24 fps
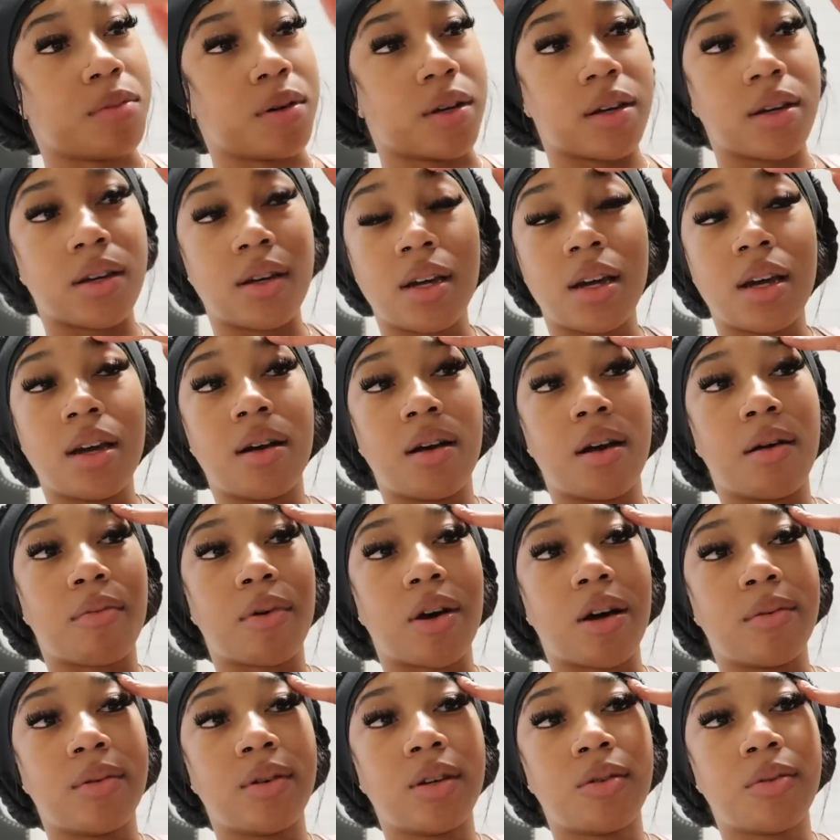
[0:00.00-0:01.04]
but I'm
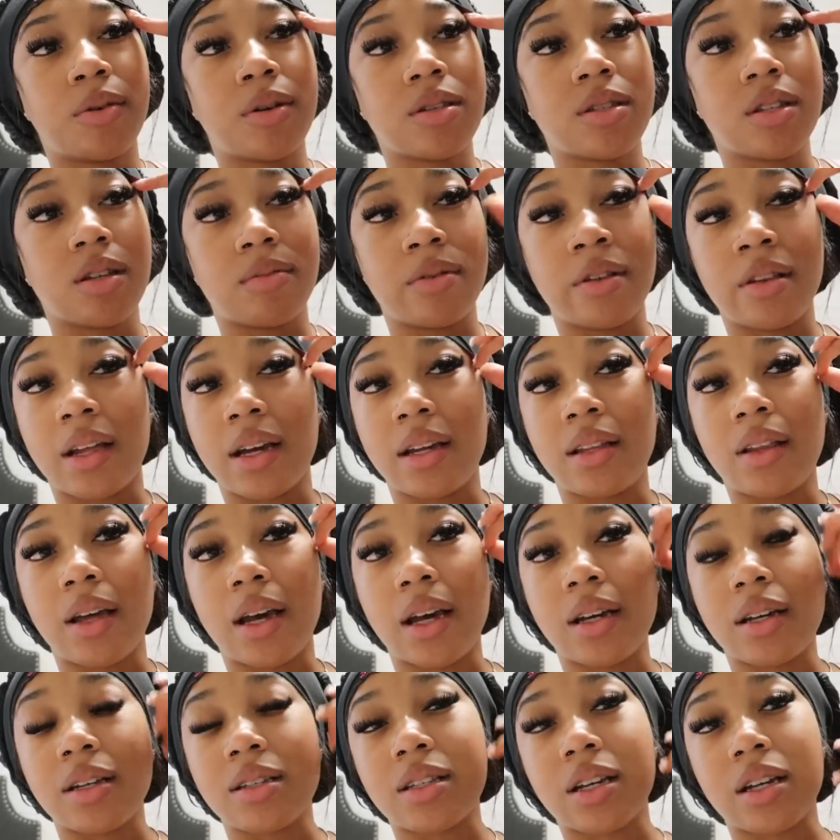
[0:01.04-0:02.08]
probably gonna wear something like
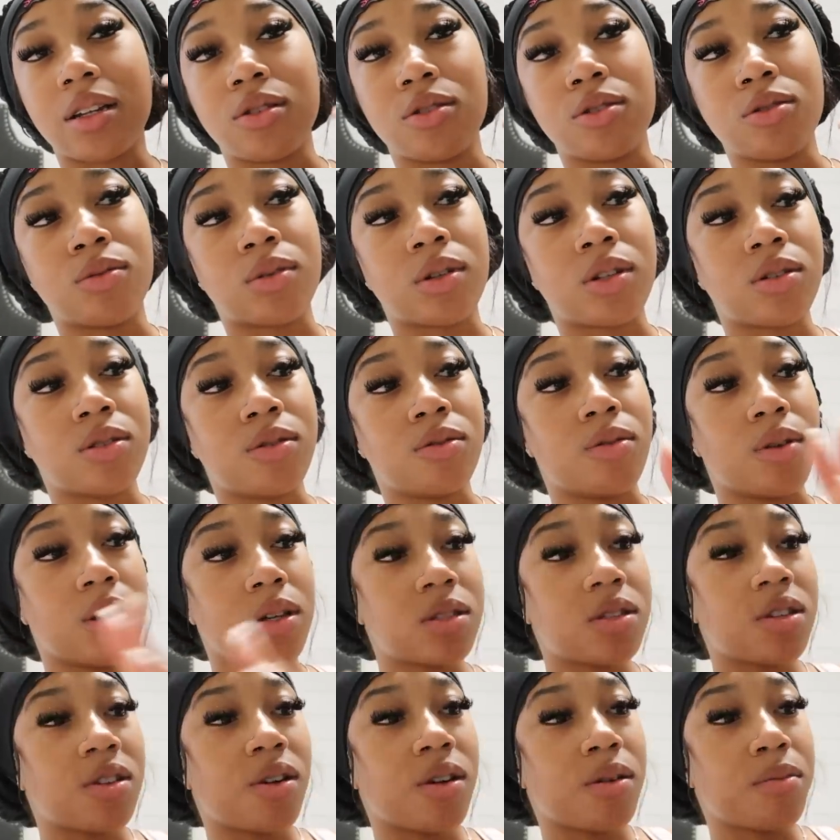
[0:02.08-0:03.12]
that because I do want to do
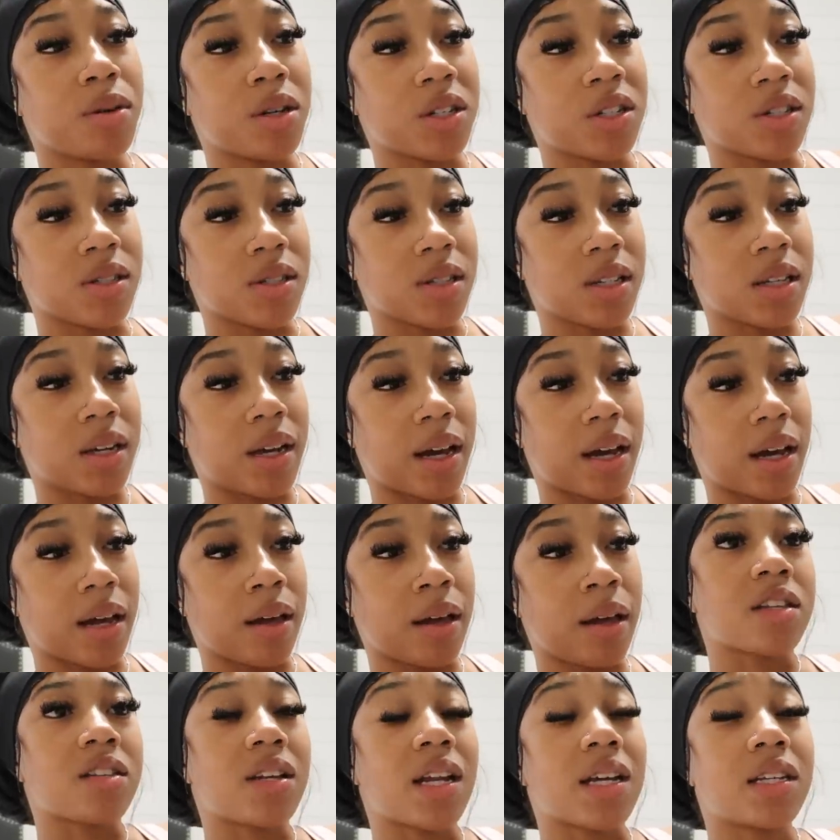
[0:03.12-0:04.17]
Instagram pictures today.
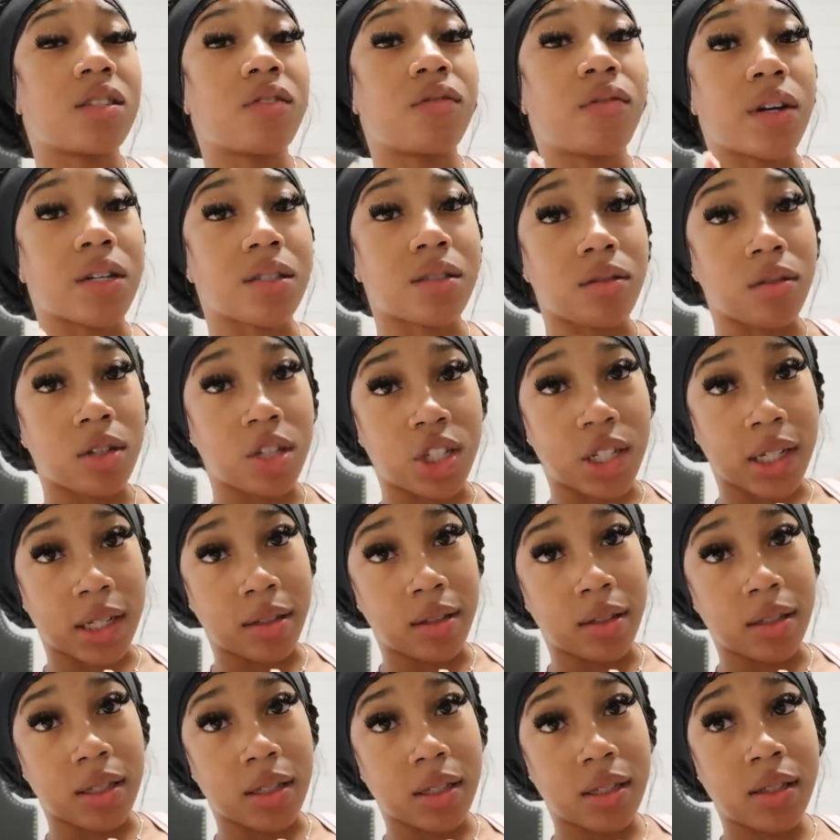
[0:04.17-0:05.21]
So that's first on the
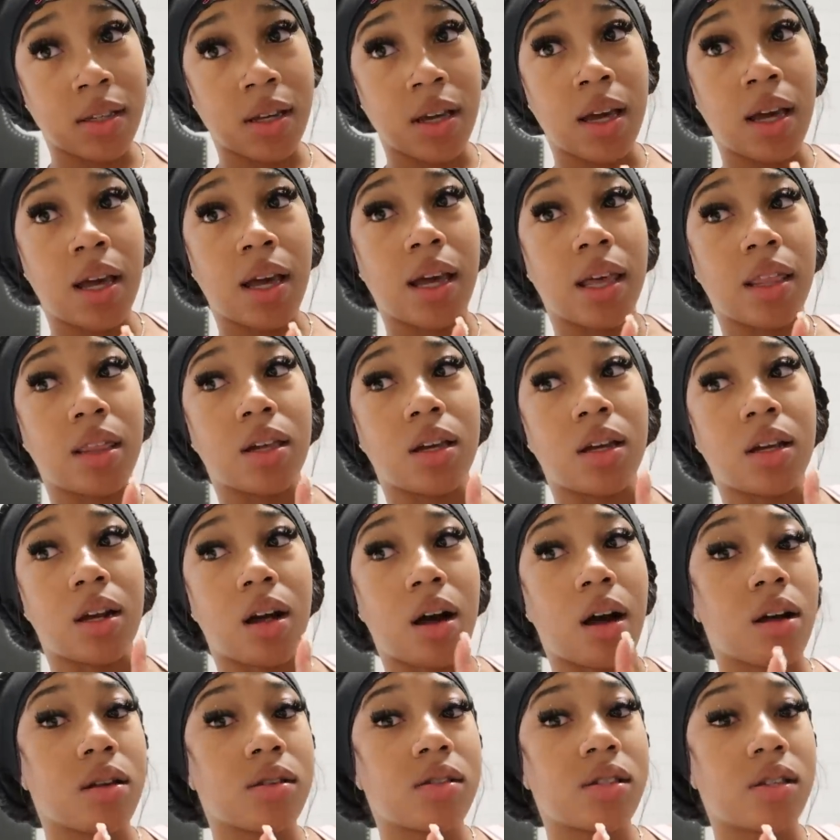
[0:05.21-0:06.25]
checklist. And then
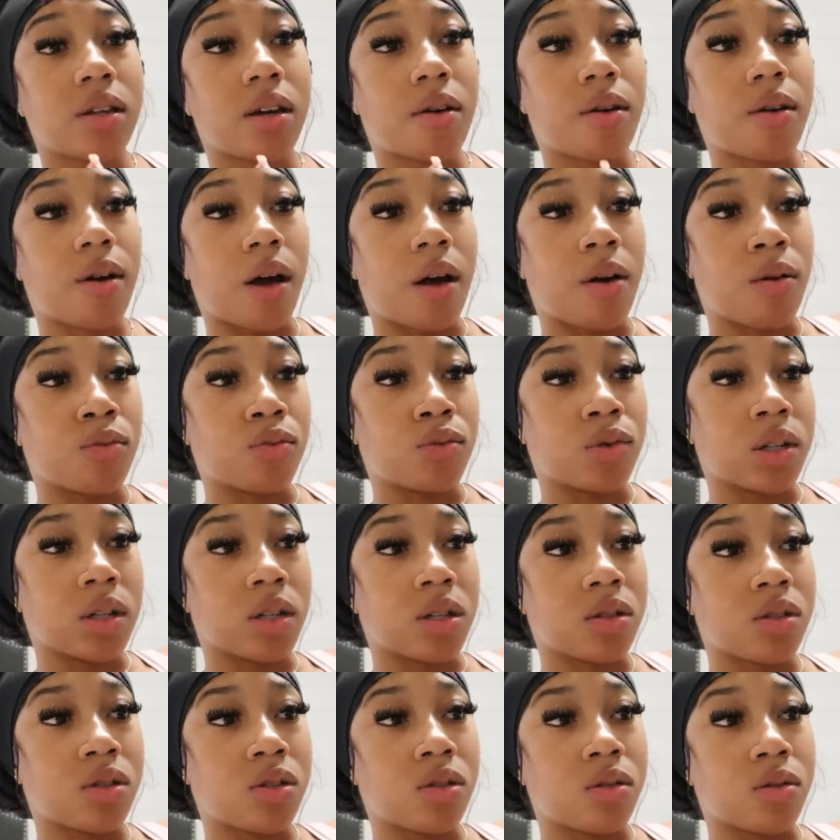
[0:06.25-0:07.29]
also I
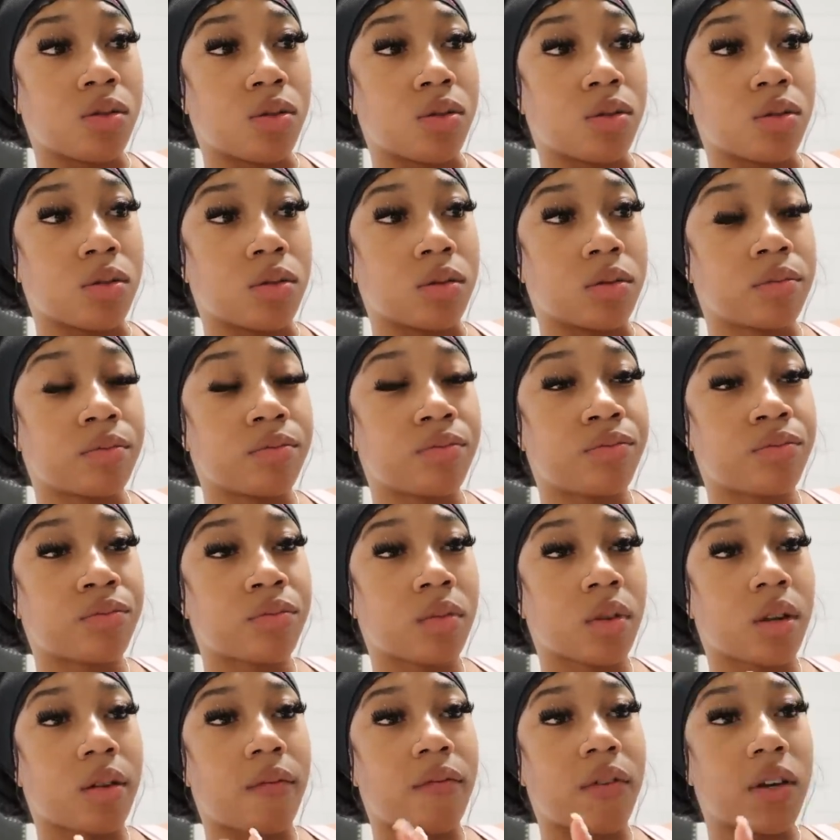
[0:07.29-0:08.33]
wanted to
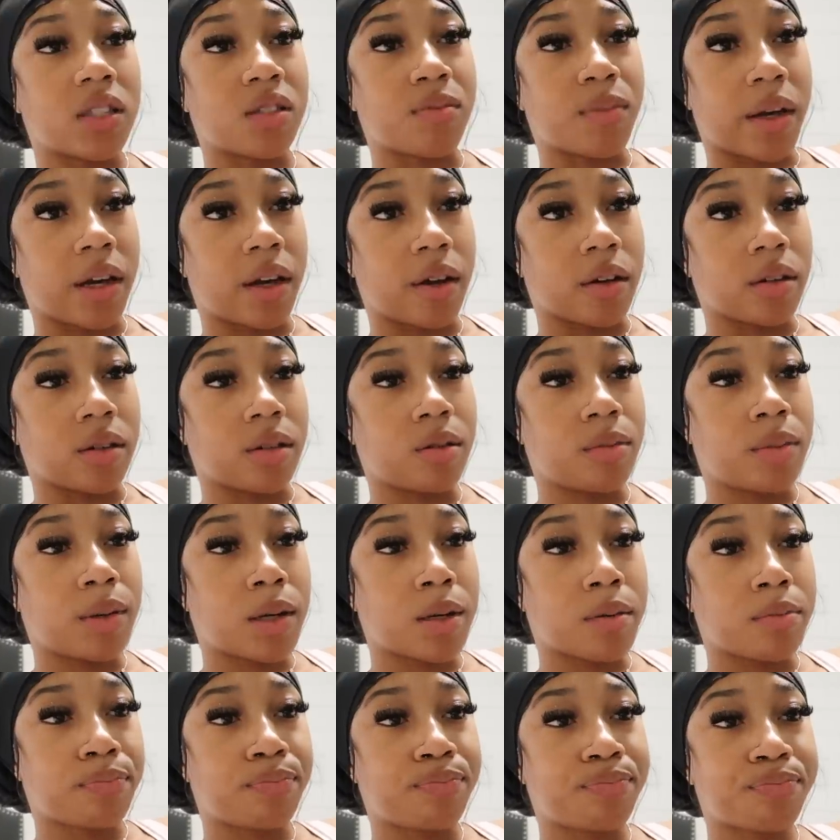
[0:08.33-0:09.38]
fix my hair a little
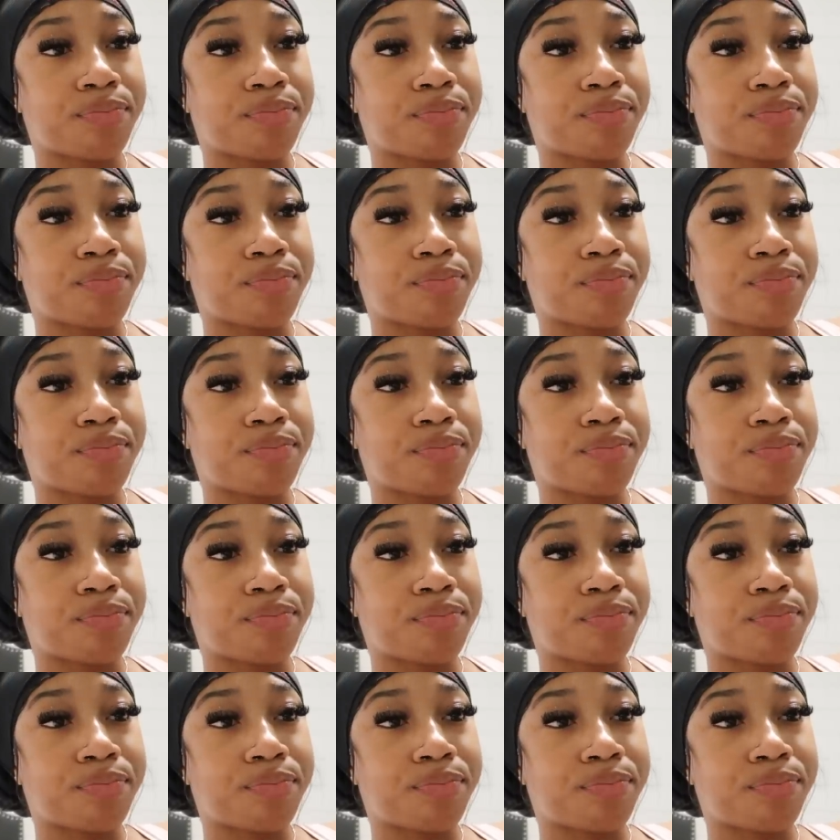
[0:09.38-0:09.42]
bit,